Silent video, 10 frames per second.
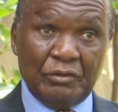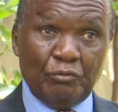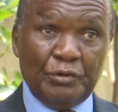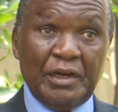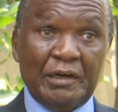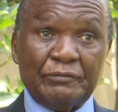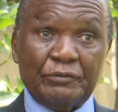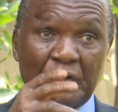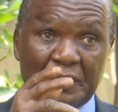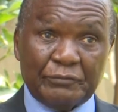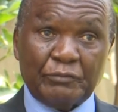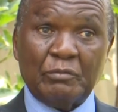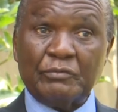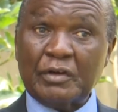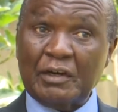Do we have the right
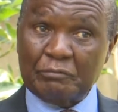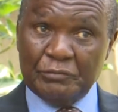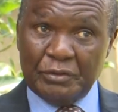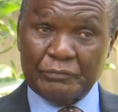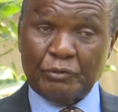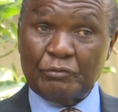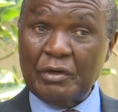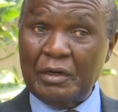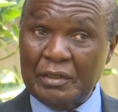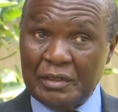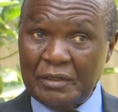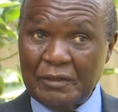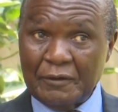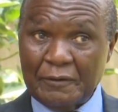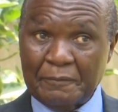form of government for Uganda,
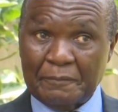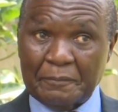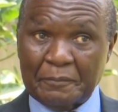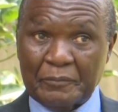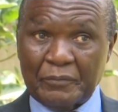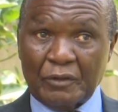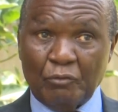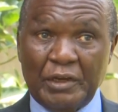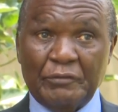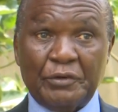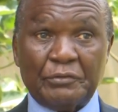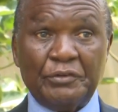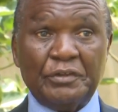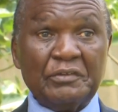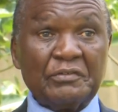where
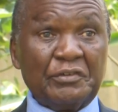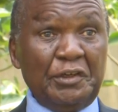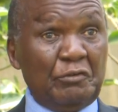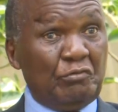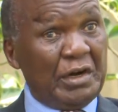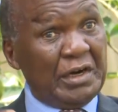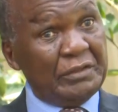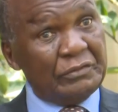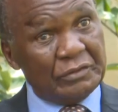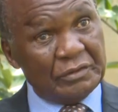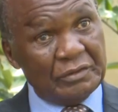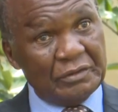everything is centralized